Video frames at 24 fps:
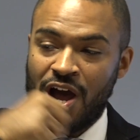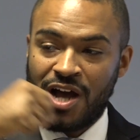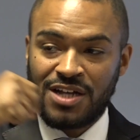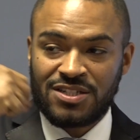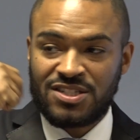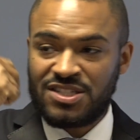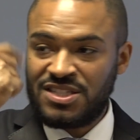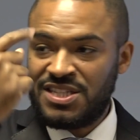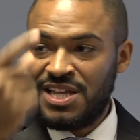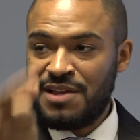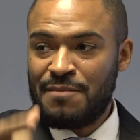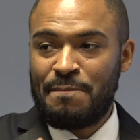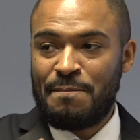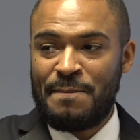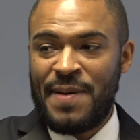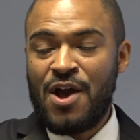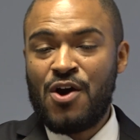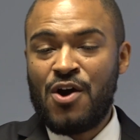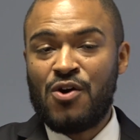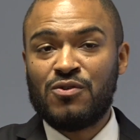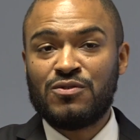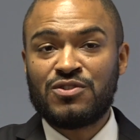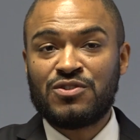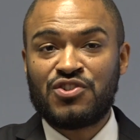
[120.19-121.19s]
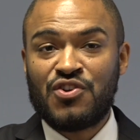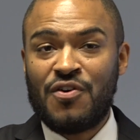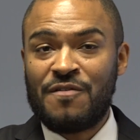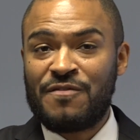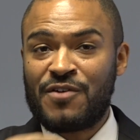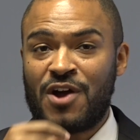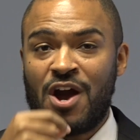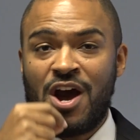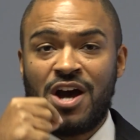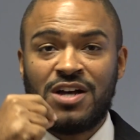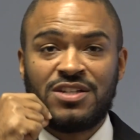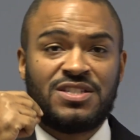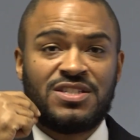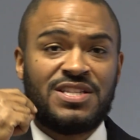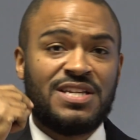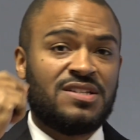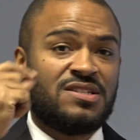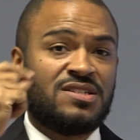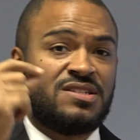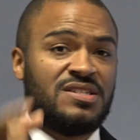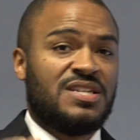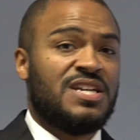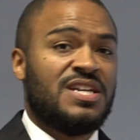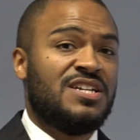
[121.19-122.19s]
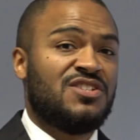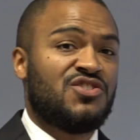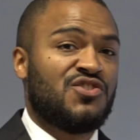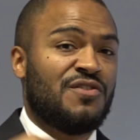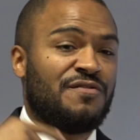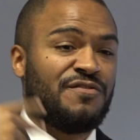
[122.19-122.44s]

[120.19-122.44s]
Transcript: you're casting pearls, you're casting